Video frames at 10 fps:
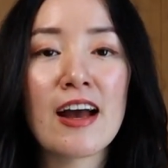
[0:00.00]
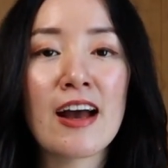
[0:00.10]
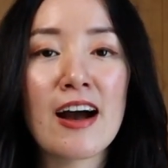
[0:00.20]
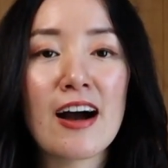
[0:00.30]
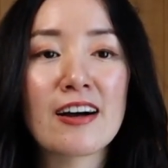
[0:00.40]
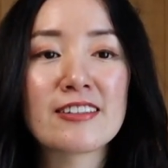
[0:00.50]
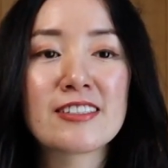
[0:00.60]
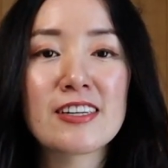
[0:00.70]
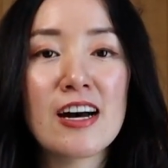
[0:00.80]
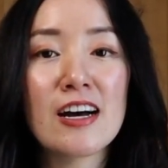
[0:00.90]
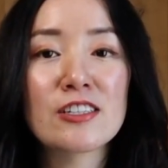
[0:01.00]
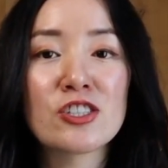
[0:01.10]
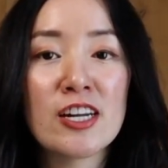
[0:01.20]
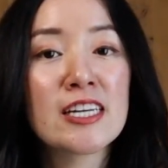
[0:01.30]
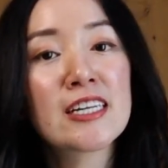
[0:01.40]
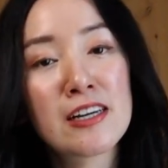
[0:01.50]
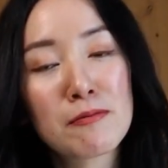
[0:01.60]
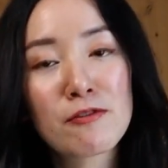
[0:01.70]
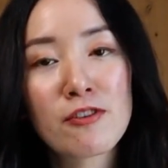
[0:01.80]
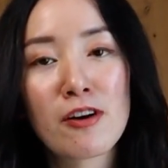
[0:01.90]
and Jennie
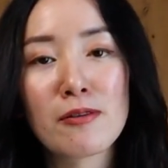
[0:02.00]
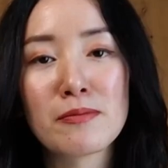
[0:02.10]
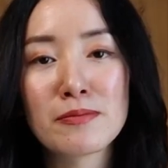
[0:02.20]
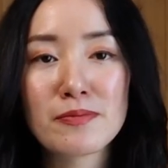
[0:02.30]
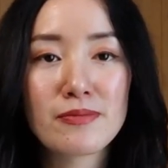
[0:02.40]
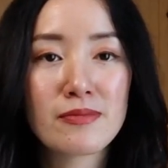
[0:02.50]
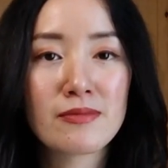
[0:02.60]
Kim from